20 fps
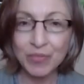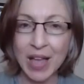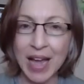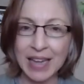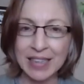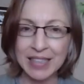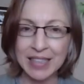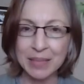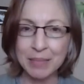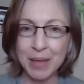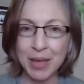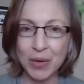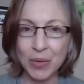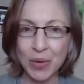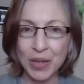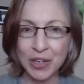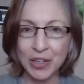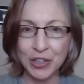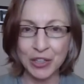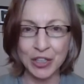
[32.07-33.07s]
I did make
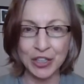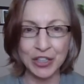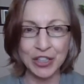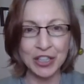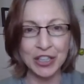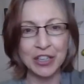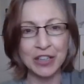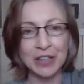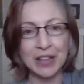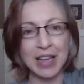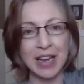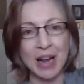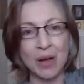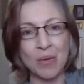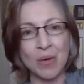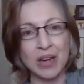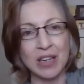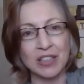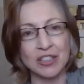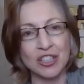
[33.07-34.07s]
one earlier that I
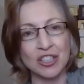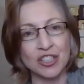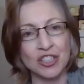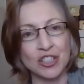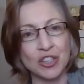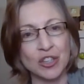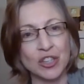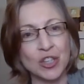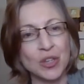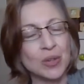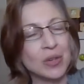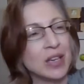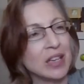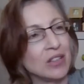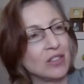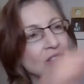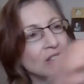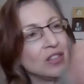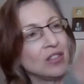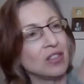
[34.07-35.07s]
wanted to show you.
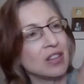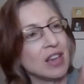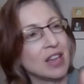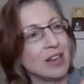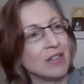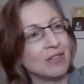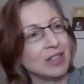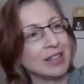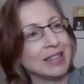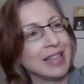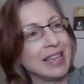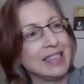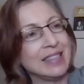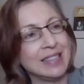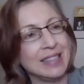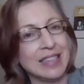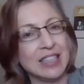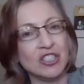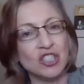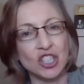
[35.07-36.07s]
It's this kind of
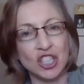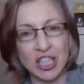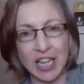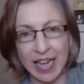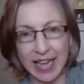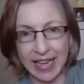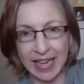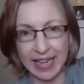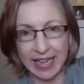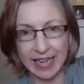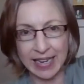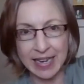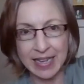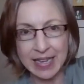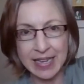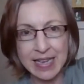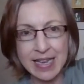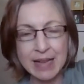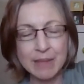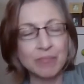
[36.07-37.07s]
lacy chain,
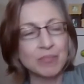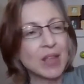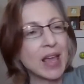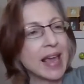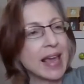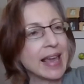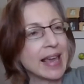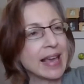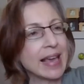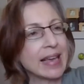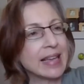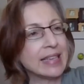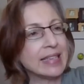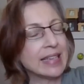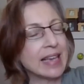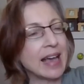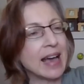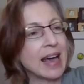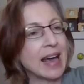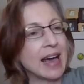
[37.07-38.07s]
and
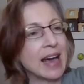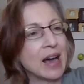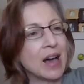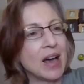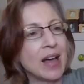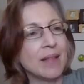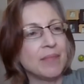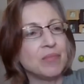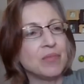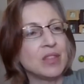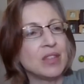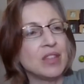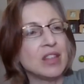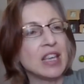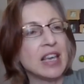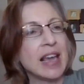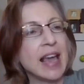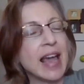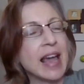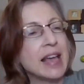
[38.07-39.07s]

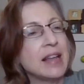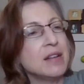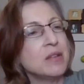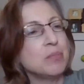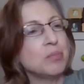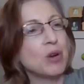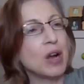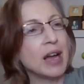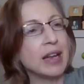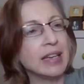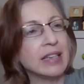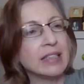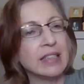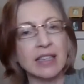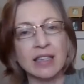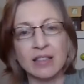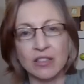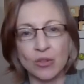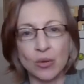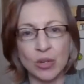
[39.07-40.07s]
the end product
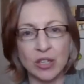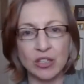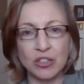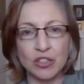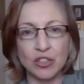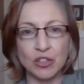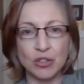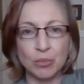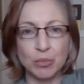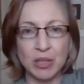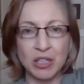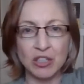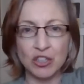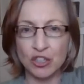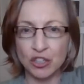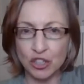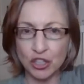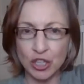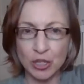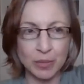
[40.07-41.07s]
is going to be
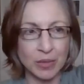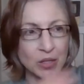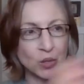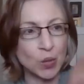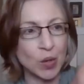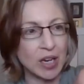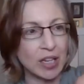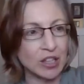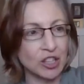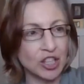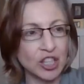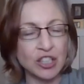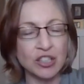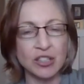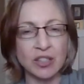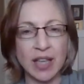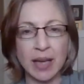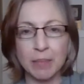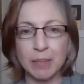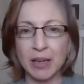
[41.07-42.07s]
determined what it looks
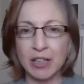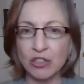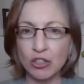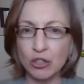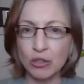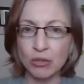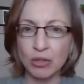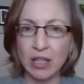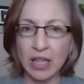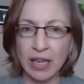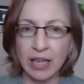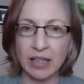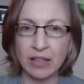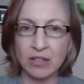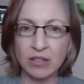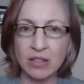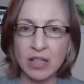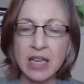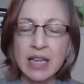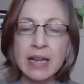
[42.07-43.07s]
like by two
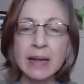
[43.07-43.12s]
things.